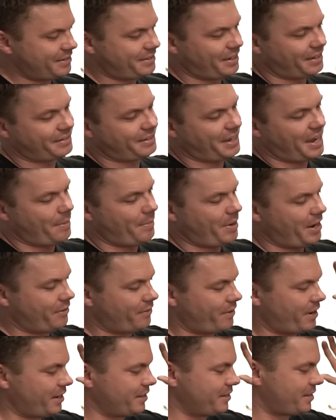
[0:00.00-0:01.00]
So the Sandman
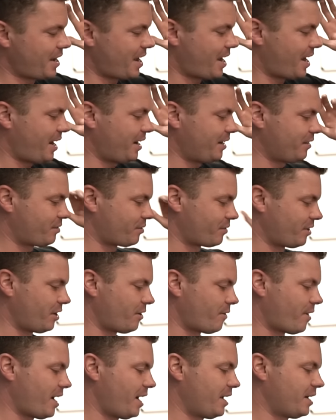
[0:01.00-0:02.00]
runs a
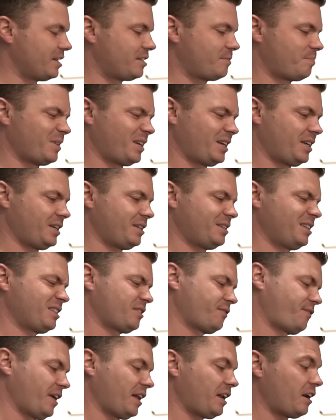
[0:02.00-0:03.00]
308. It's
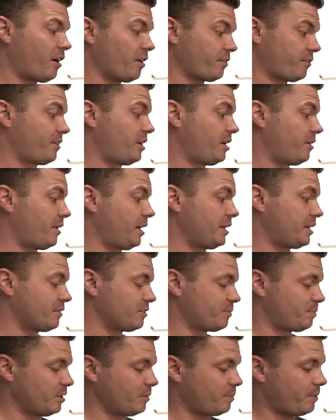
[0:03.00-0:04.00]
a fairly hot 308 that
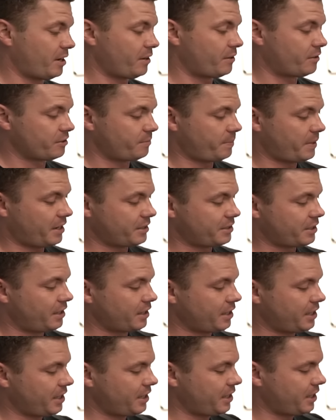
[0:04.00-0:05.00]
was built by Horsepower
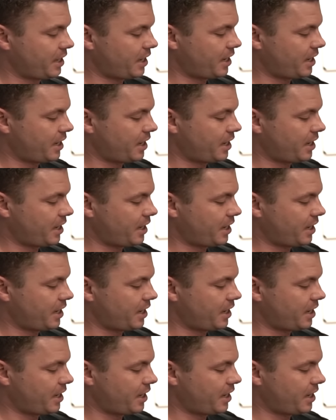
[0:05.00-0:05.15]
Junkie.